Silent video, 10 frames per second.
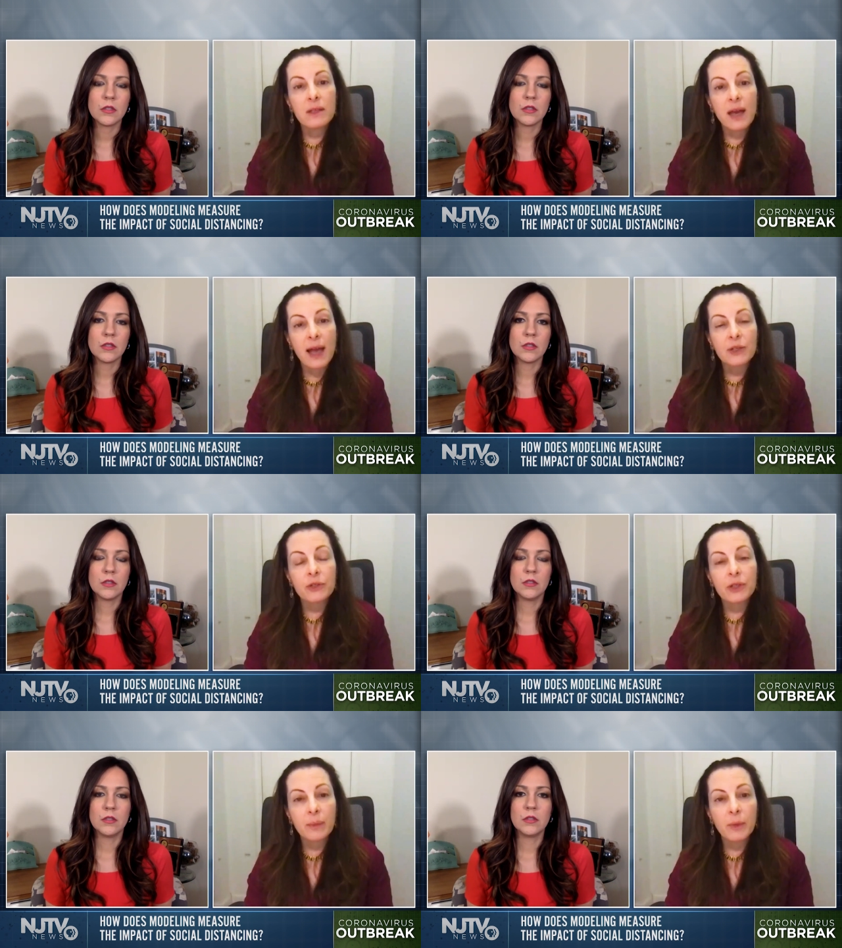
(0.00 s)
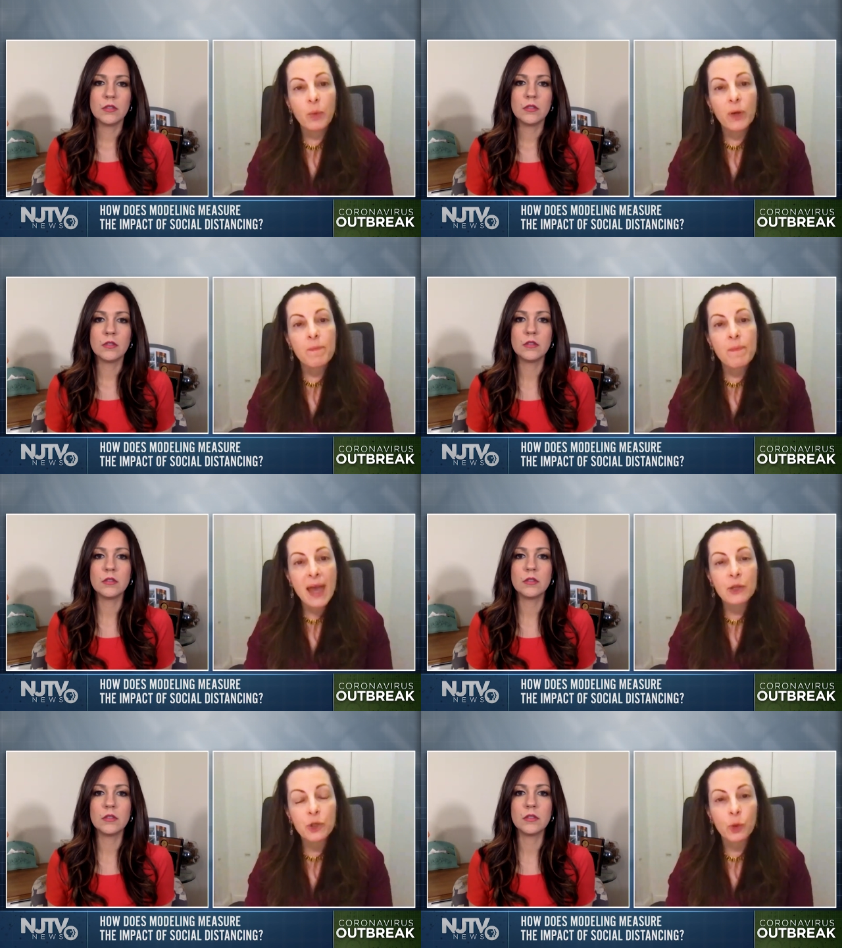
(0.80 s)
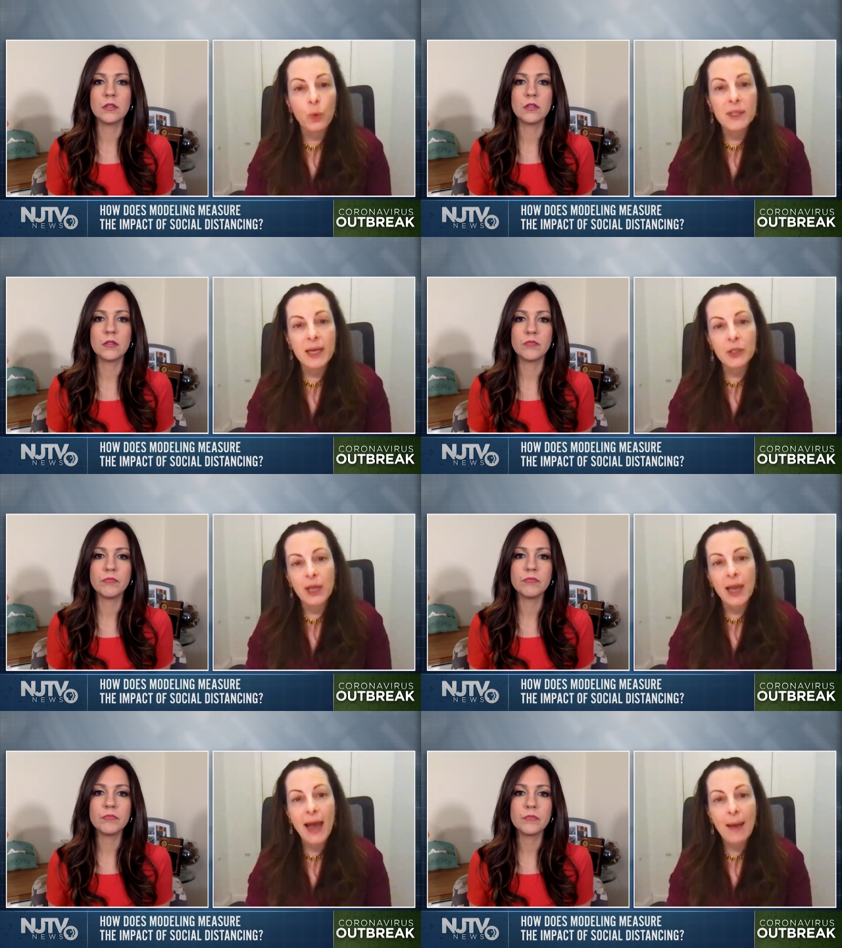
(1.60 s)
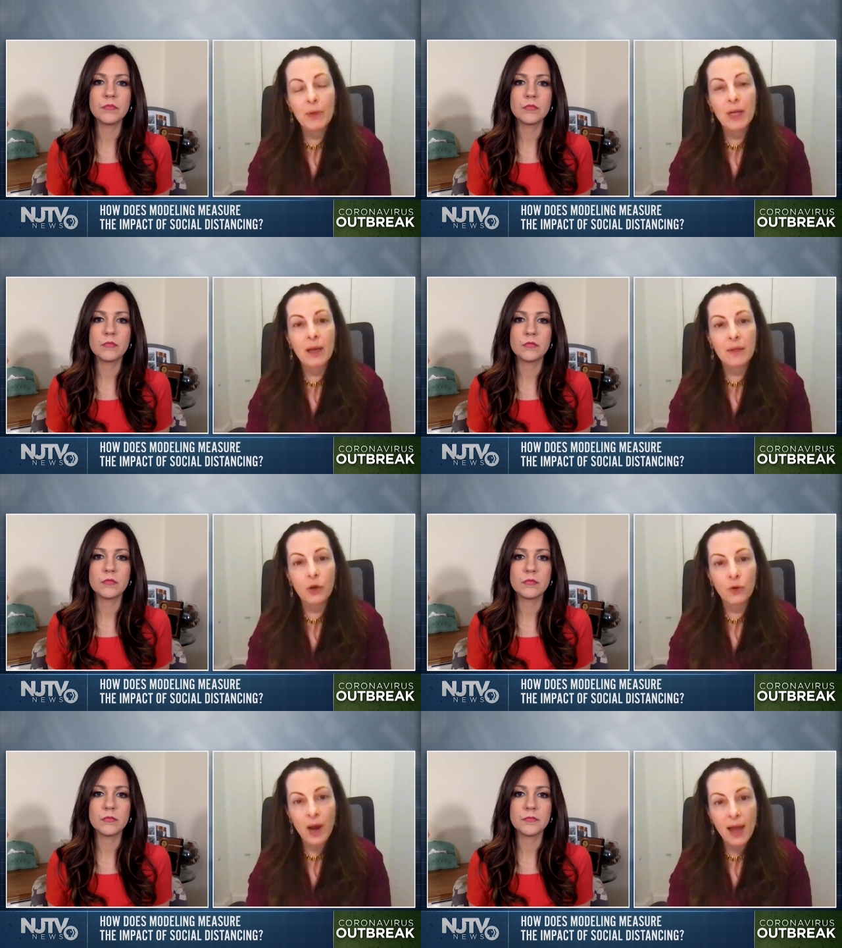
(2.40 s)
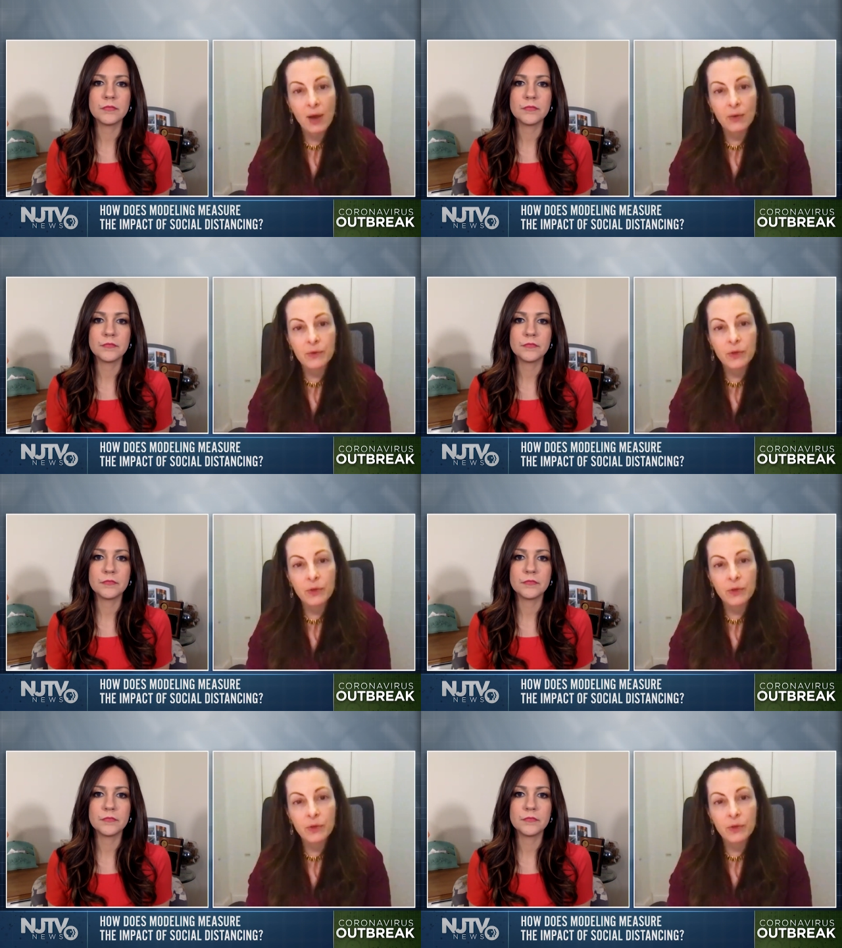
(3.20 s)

Speaker 1: to actually, I mean, we measure what's actually happening on the ground.